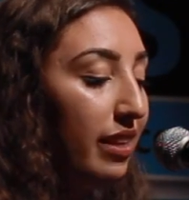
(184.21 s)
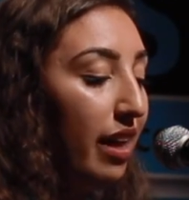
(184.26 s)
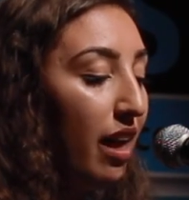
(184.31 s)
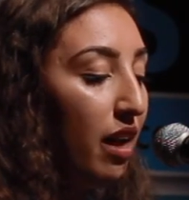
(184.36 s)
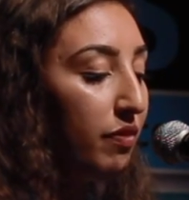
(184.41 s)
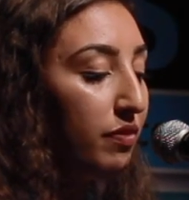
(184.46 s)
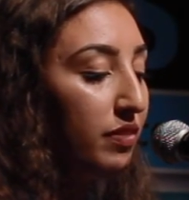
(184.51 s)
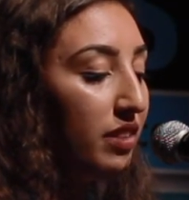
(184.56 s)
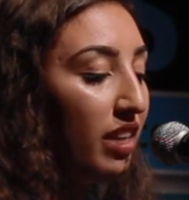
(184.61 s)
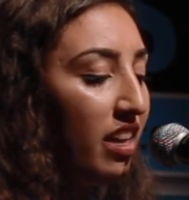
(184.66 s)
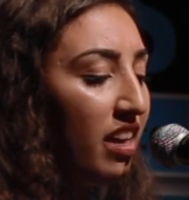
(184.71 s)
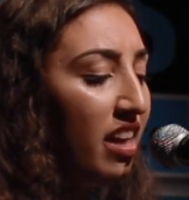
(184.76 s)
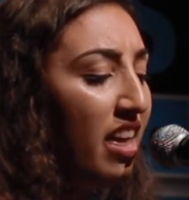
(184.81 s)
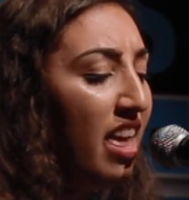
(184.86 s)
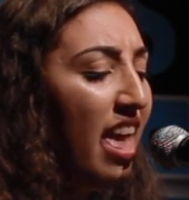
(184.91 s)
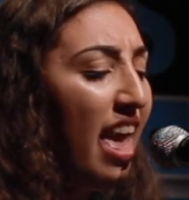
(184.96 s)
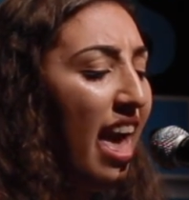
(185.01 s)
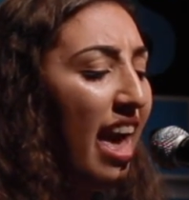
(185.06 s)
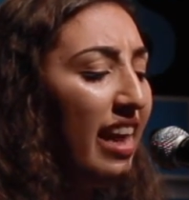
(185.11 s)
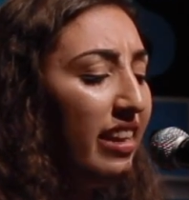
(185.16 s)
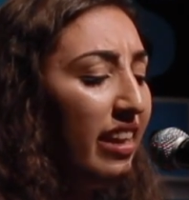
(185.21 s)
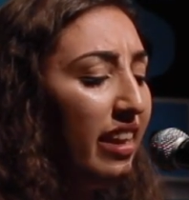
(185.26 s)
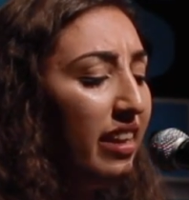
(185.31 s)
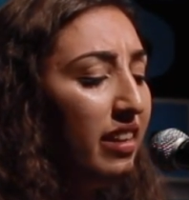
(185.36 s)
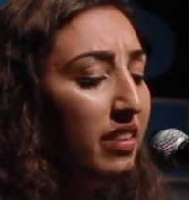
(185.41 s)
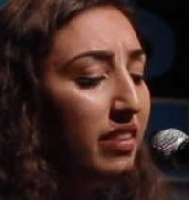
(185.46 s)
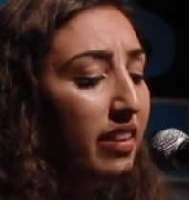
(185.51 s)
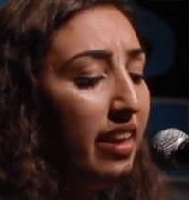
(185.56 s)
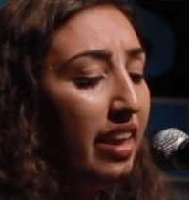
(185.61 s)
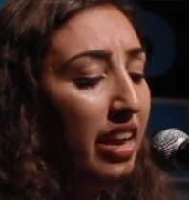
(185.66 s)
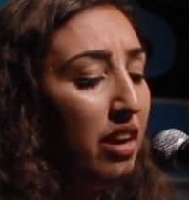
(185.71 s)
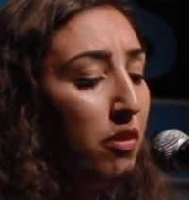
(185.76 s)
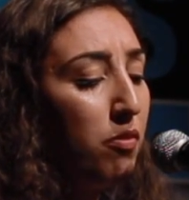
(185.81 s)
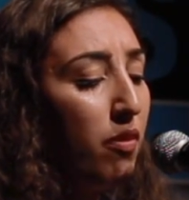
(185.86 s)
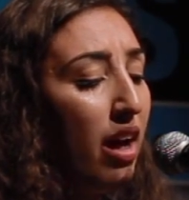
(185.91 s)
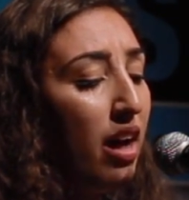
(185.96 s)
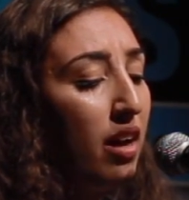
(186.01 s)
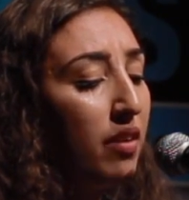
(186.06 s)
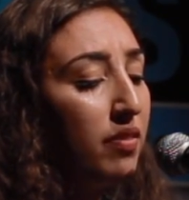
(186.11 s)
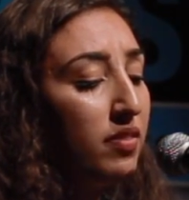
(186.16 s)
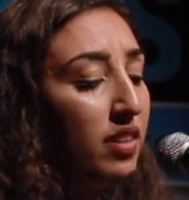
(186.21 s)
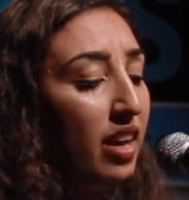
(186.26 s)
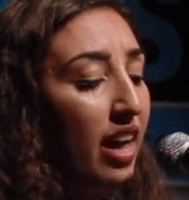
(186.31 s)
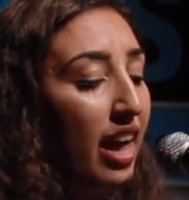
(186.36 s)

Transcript: laughter, and in the hereafter.